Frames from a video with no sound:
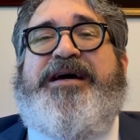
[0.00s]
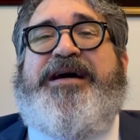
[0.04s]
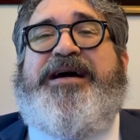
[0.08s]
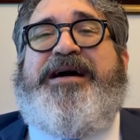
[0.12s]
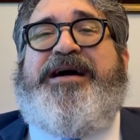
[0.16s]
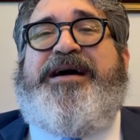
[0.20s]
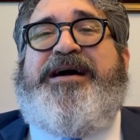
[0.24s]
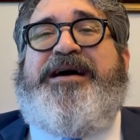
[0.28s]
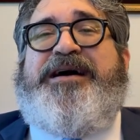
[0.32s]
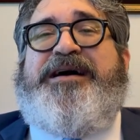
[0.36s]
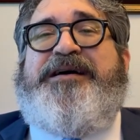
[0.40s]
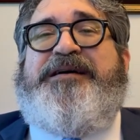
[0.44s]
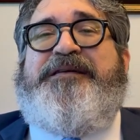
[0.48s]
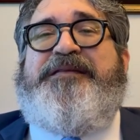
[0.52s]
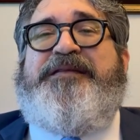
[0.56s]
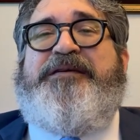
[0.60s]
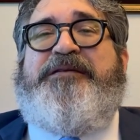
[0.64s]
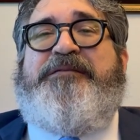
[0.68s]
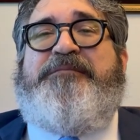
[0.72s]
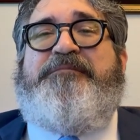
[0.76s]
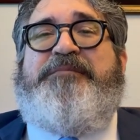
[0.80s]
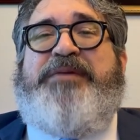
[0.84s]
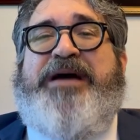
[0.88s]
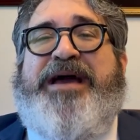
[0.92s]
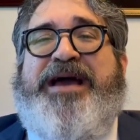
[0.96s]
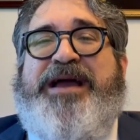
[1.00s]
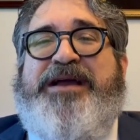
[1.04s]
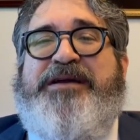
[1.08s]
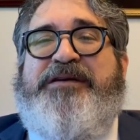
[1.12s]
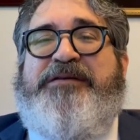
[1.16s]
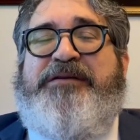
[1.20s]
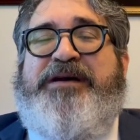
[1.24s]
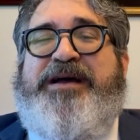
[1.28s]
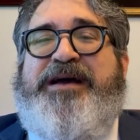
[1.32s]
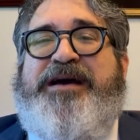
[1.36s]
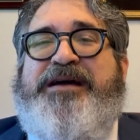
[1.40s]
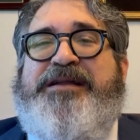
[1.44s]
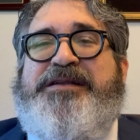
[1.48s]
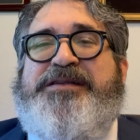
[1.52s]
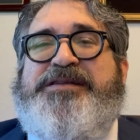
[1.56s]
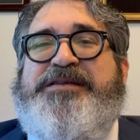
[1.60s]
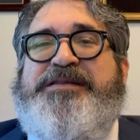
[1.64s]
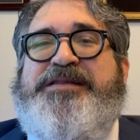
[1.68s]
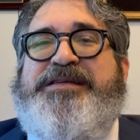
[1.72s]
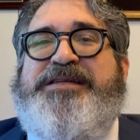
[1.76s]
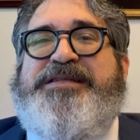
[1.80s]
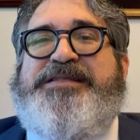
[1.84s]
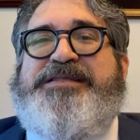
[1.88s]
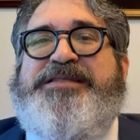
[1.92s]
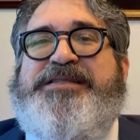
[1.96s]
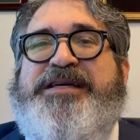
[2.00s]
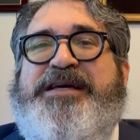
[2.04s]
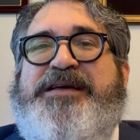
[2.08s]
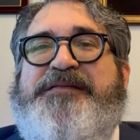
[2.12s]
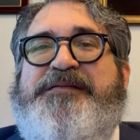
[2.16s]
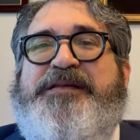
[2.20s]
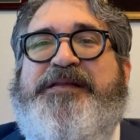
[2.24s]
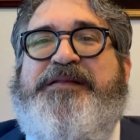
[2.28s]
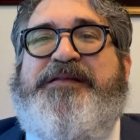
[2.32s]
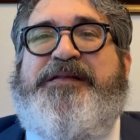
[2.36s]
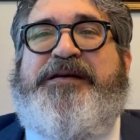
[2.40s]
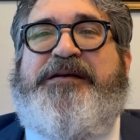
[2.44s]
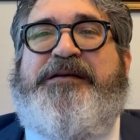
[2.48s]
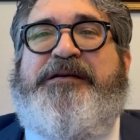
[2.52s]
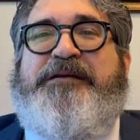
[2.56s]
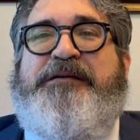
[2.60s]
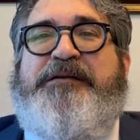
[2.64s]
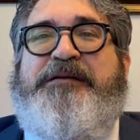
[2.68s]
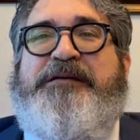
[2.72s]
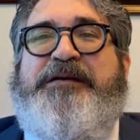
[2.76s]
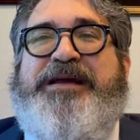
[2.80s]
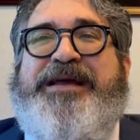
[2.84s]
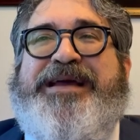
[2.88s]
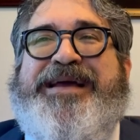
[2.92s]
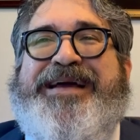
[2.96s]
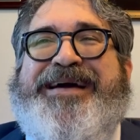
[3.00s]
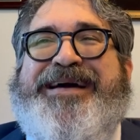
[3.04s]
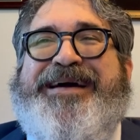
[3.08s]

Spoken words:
their background to the extent that they're